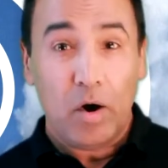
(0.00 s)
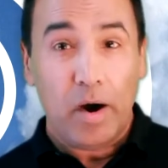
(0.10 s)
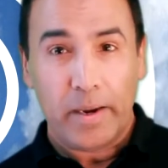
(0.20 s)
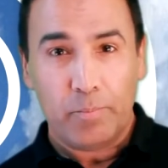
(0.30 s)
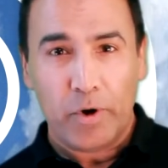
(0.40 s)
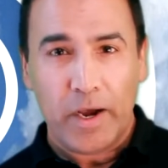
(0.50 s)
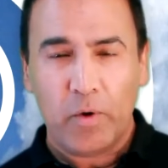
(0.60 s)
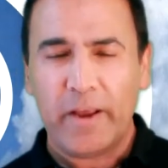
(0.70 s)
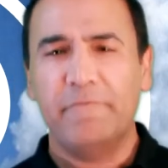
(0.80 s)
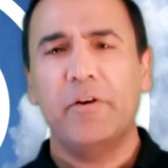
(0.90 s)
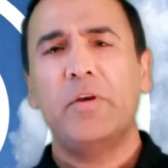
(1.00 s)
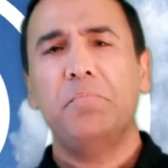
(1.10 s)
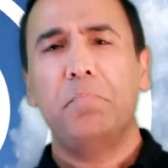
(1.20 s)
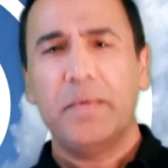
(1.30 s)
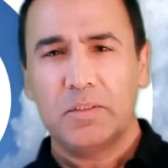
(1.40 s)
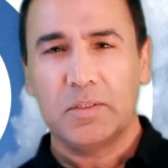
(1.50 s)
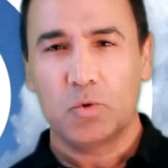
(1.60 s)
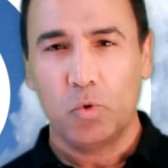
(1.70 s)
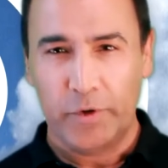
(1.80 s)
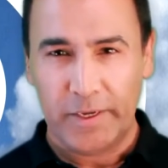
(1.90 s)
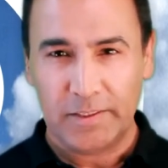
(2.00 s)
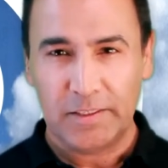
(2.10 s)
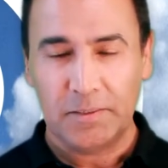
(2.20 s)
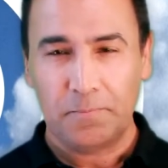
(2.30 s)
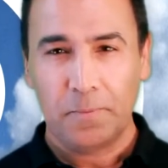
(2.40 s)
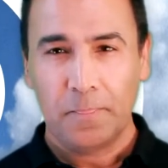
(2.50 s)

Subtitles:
highbrow and very business oriented.